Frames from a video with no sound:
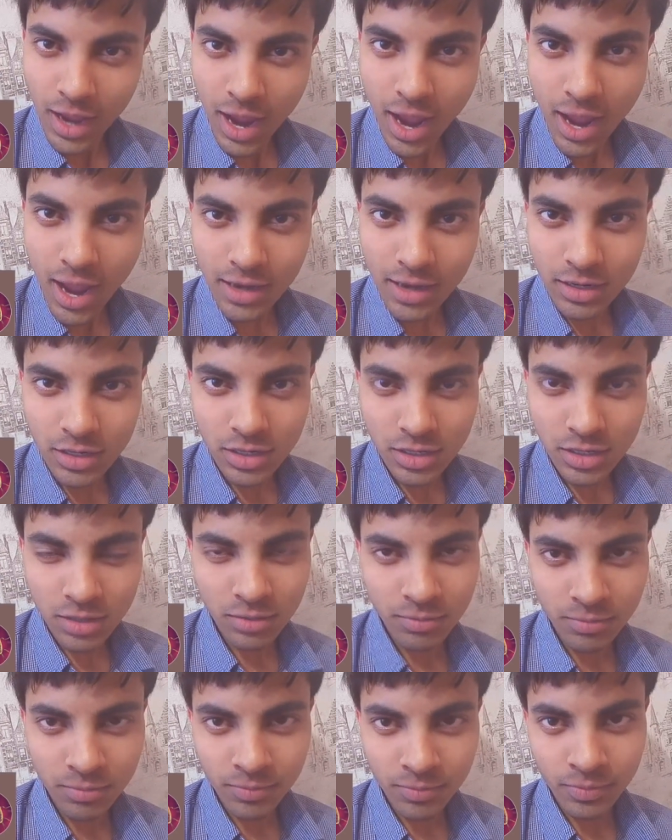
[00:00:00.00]

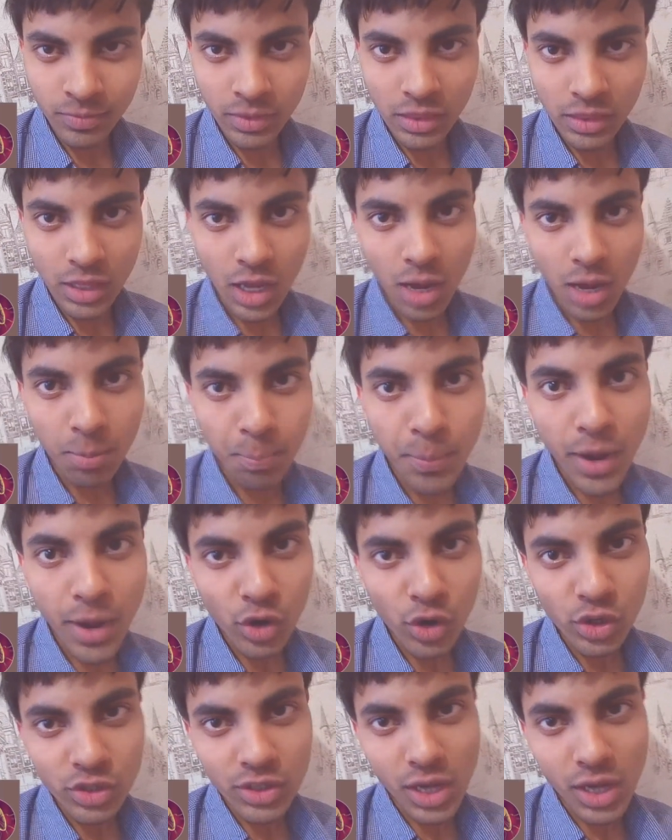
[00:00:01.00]
And they are
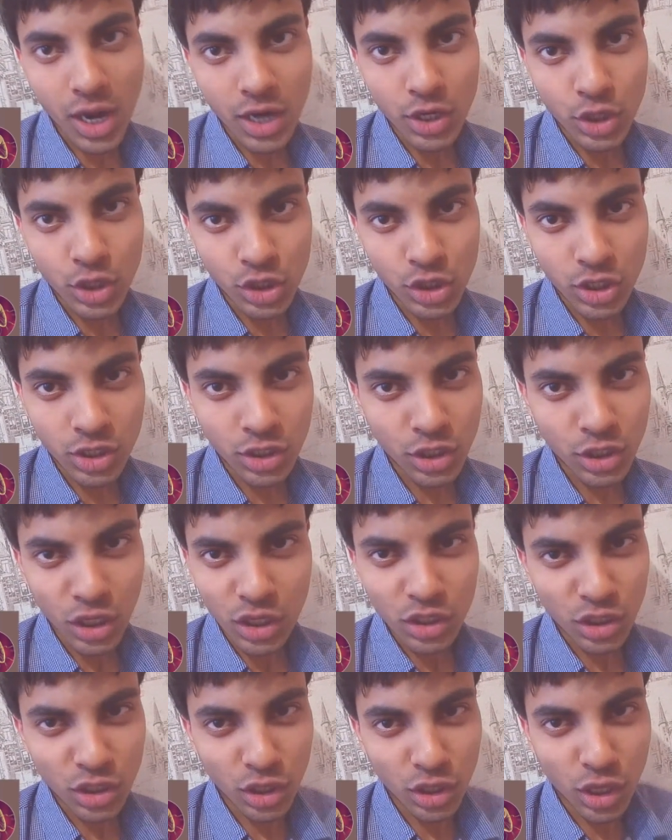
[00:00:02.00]
parasites.
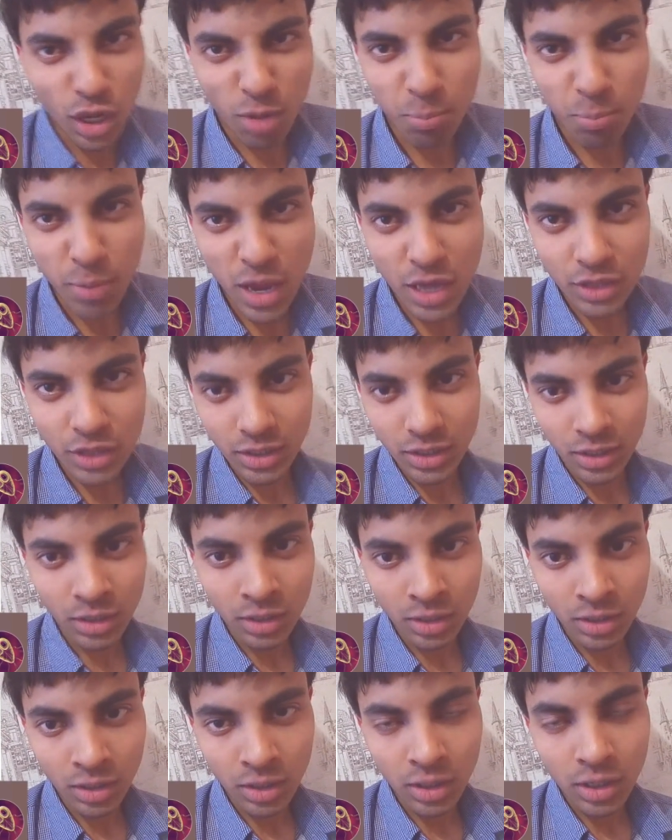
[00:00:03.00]
Isn't that
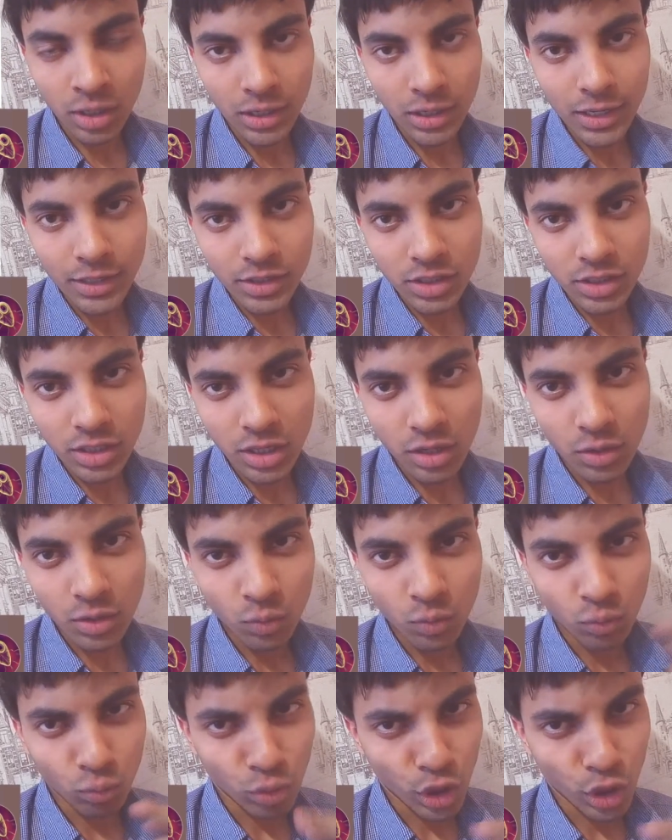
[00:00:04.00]
amazing? Let's
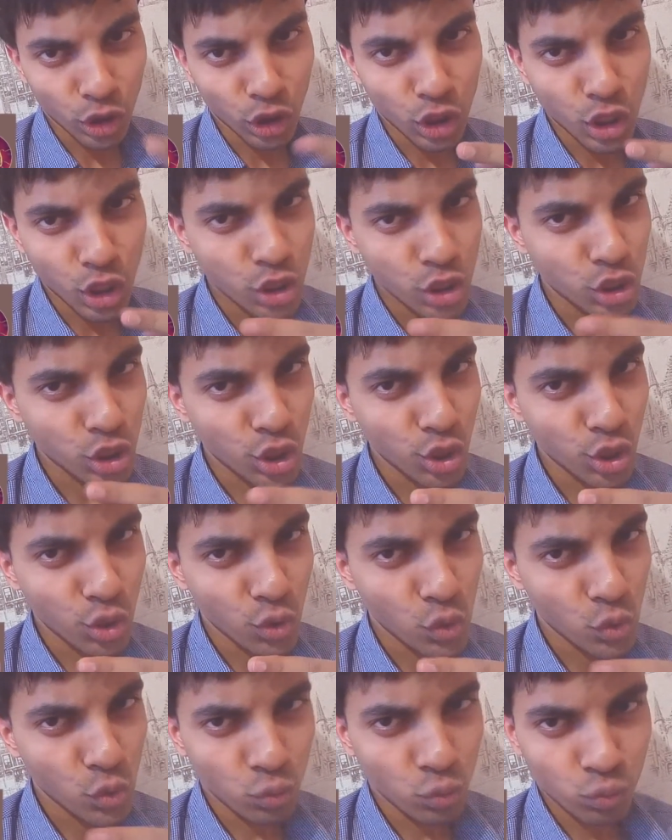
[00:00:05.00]
see what they
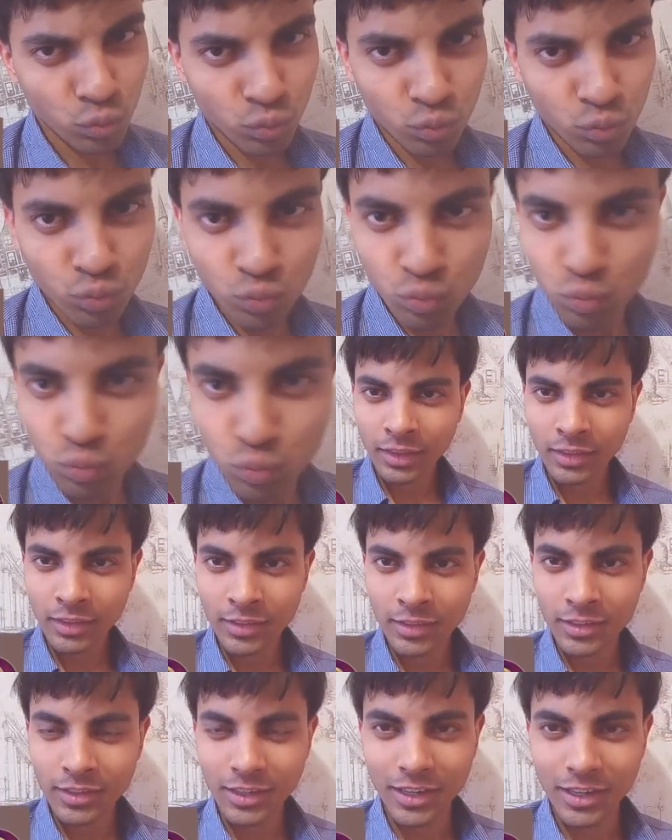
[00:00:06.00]
do.
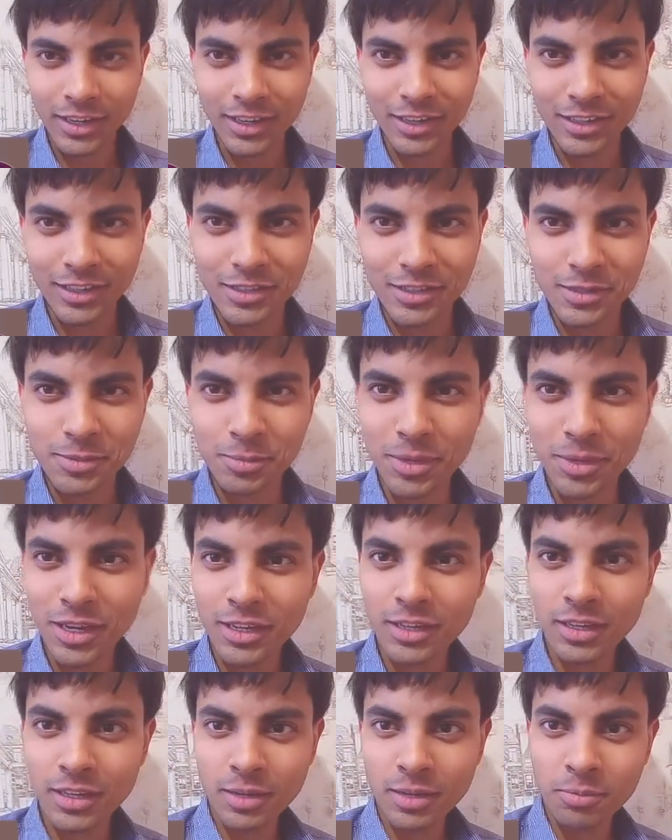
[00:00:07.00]
Hi guys,
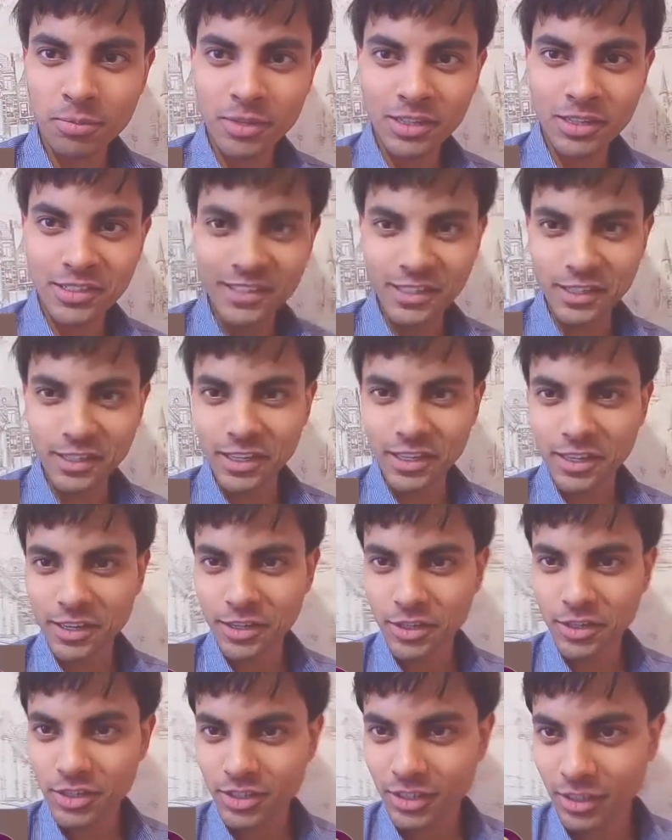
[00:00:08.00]
my name is
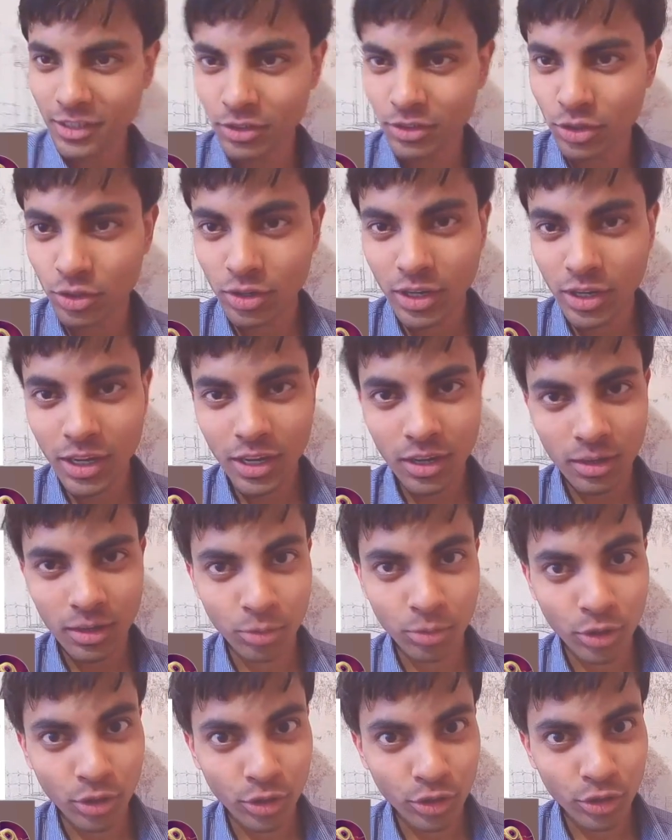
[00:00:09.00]
Ankesh and today
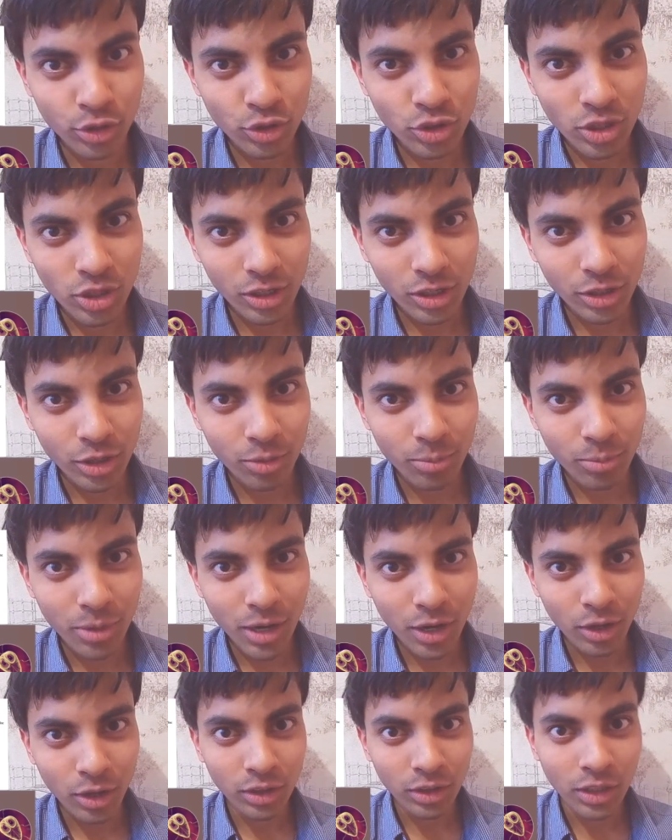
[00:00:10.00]
I'm going to tell you
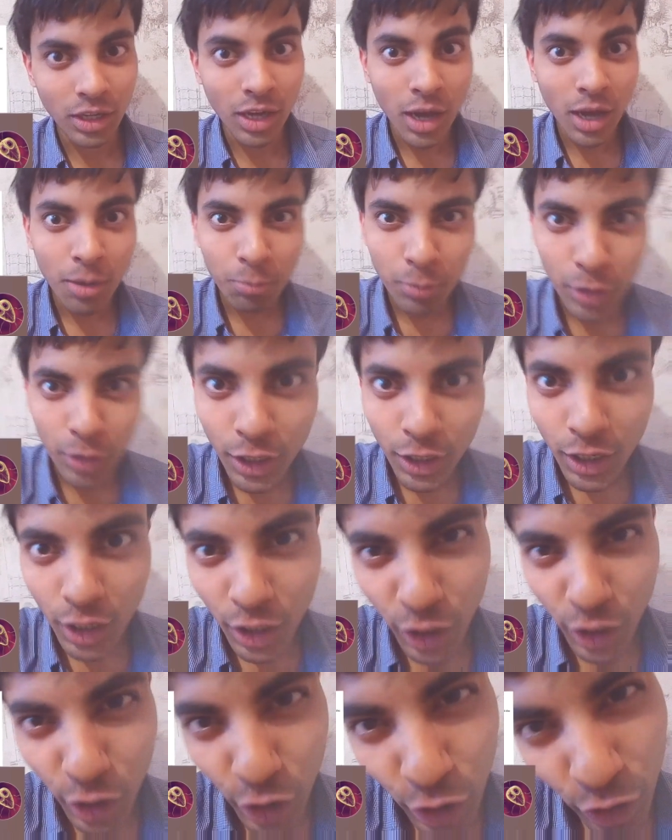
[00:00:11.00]
about
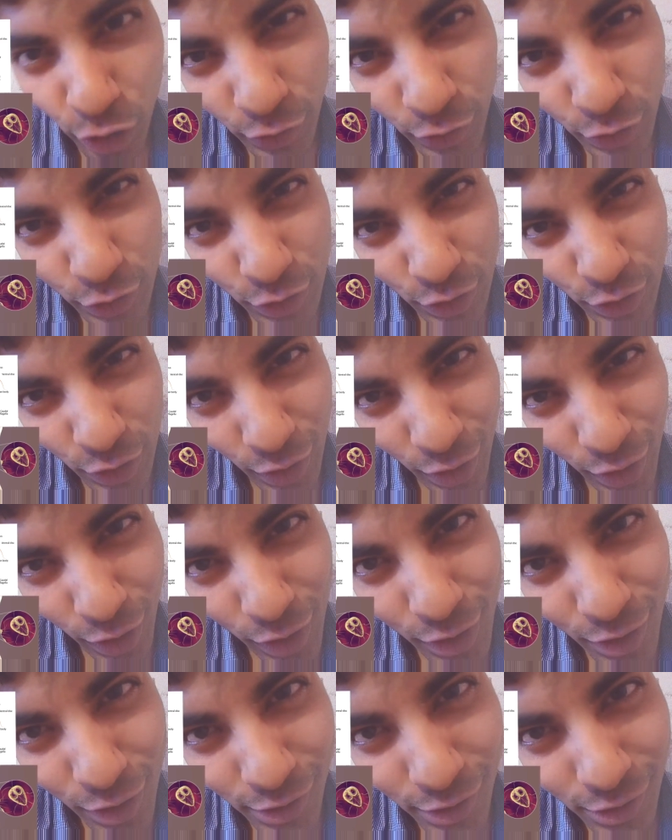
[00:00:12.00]
Lamblia
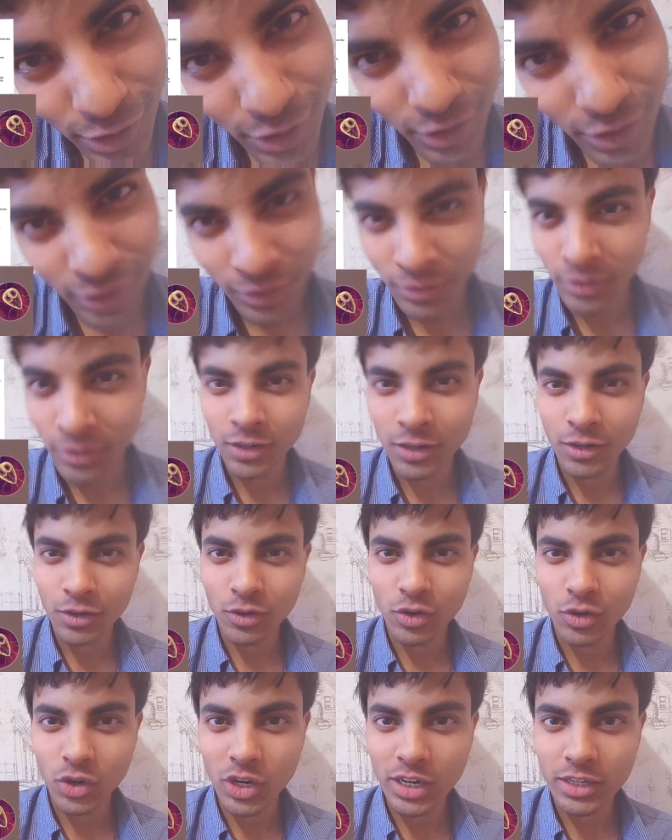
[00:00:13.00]
intestinalis.
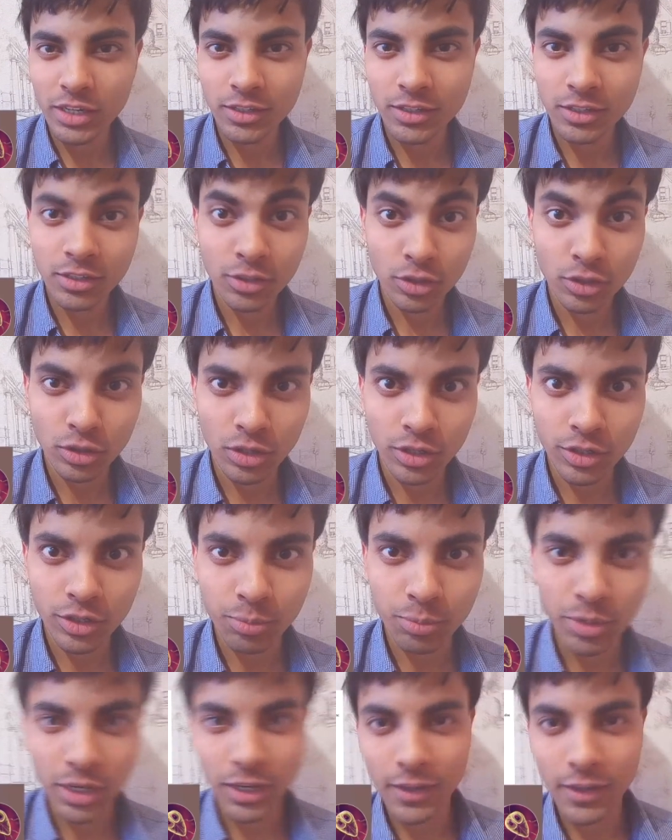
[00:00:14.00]
Right, so
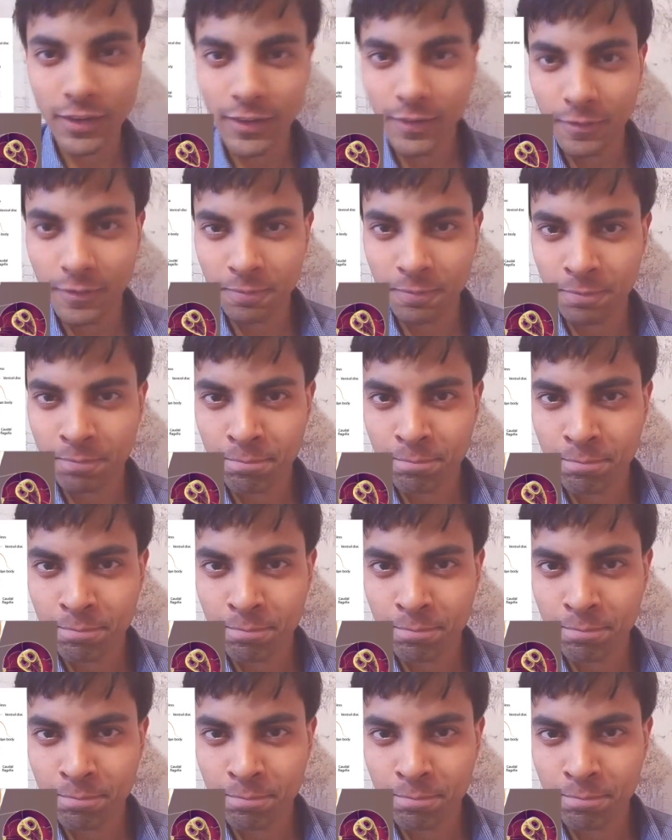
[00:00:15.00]
let's begin.